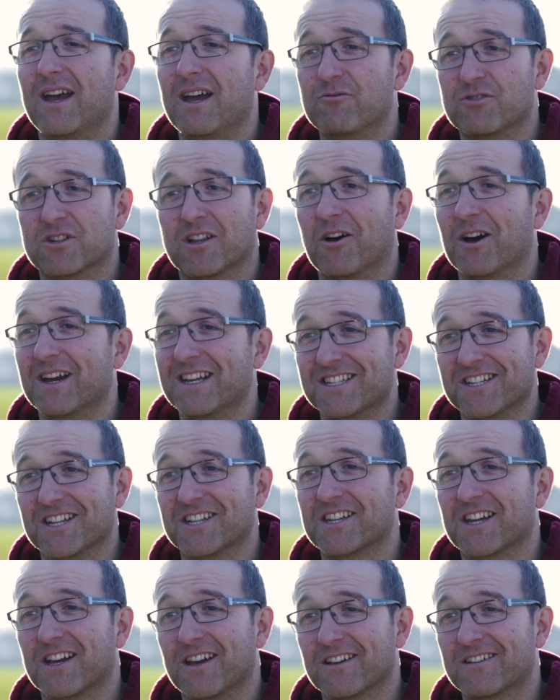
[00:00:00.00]
it was a lot easier
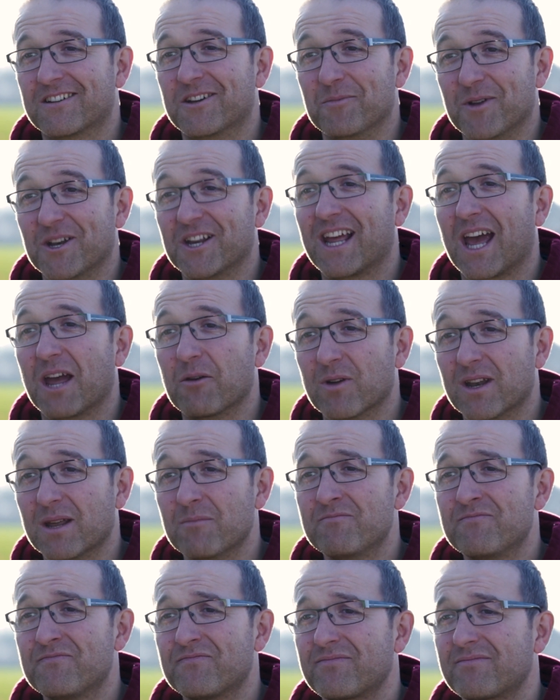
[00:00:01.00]
to uh, communicate with
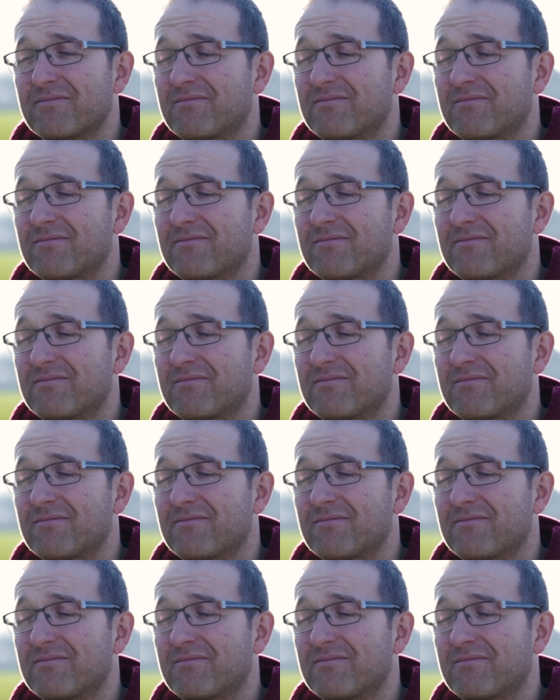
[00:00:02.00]
him,